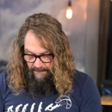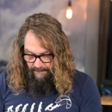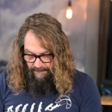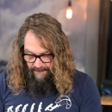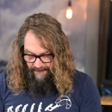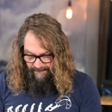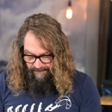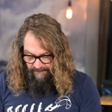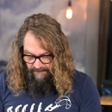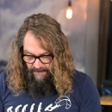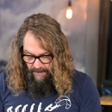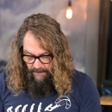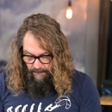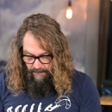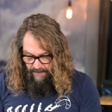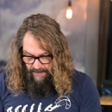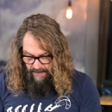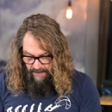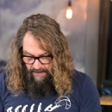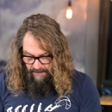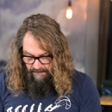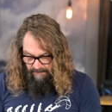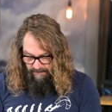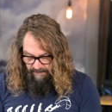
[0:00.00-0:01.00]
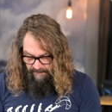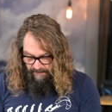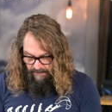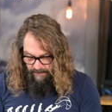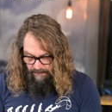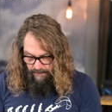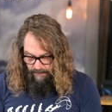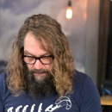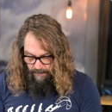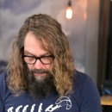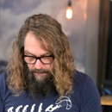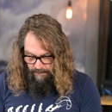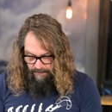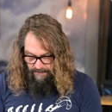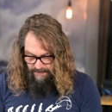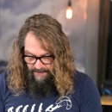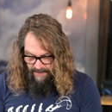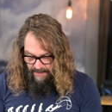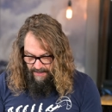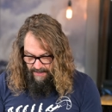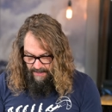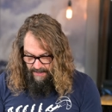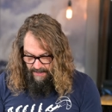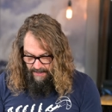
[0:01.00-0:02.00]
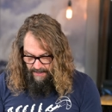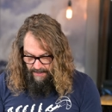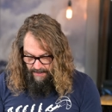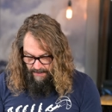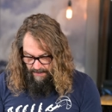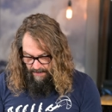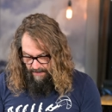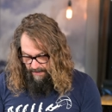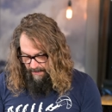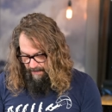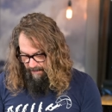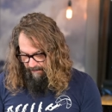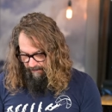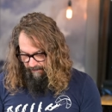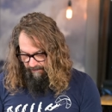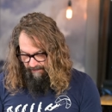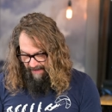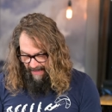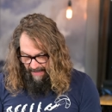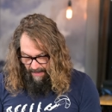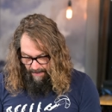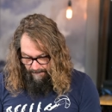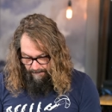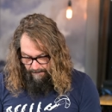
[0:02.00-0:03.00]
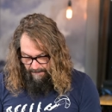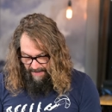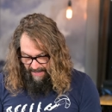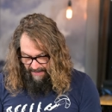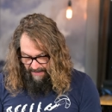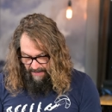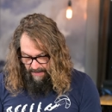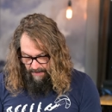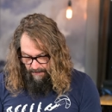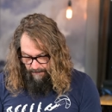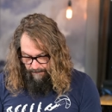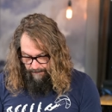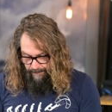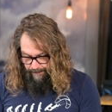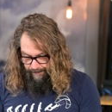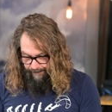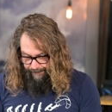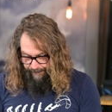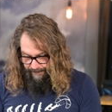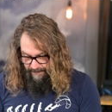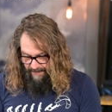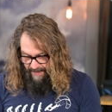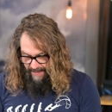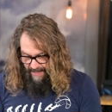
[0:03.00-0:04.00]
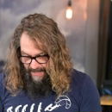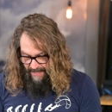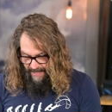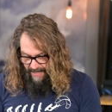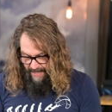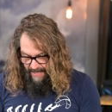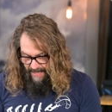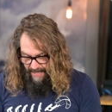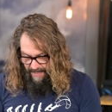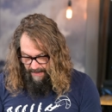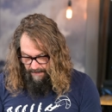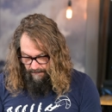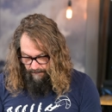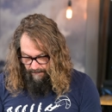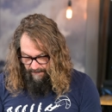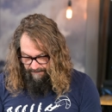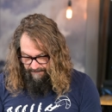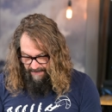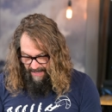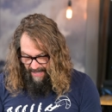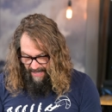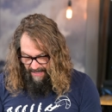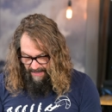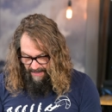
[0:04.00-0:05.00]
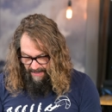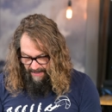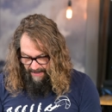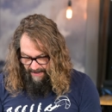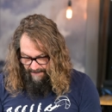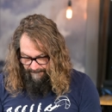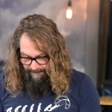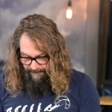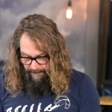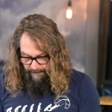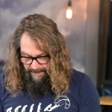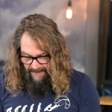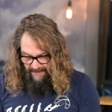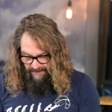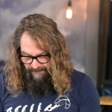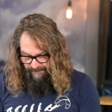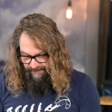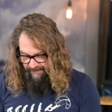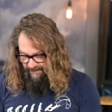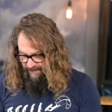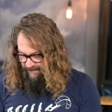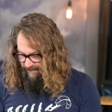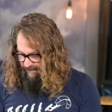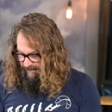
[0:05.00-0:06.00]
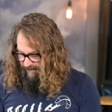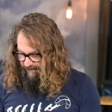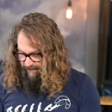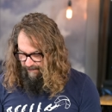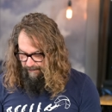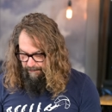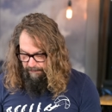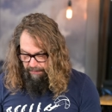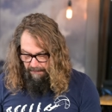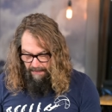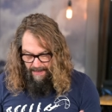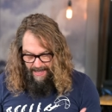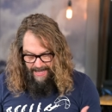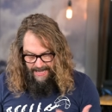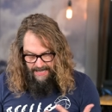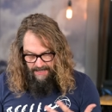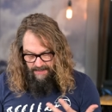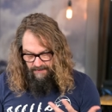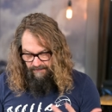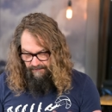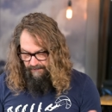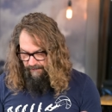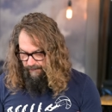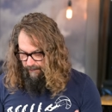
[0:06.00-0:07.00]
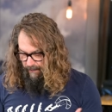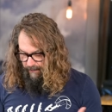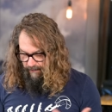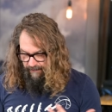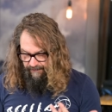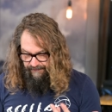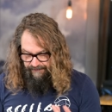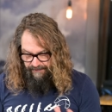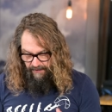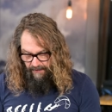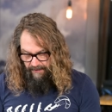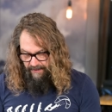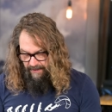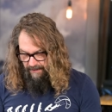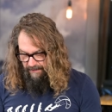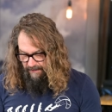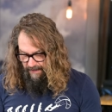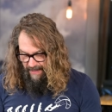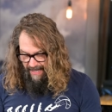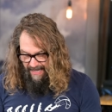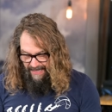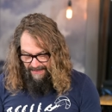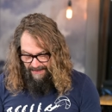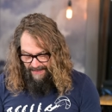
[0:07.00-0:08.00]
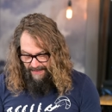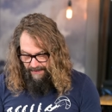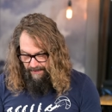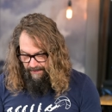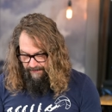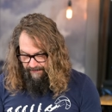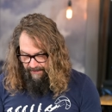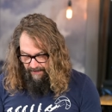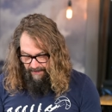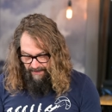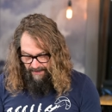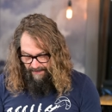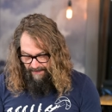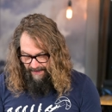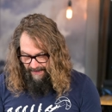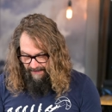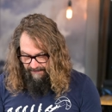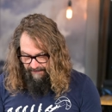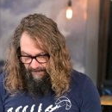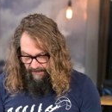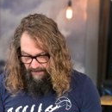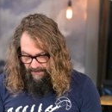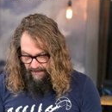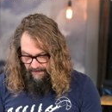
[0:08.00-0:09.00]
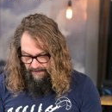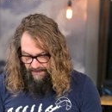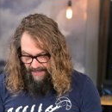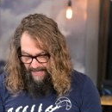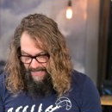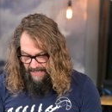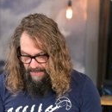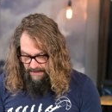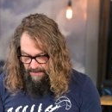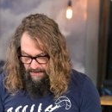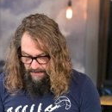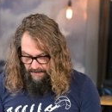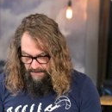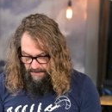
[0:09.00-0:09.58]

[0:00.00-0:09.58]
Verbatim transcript: Let's go into the setup menu. And we've got information display. You can choose whether it's dark on light, light on dark. I like dark on light.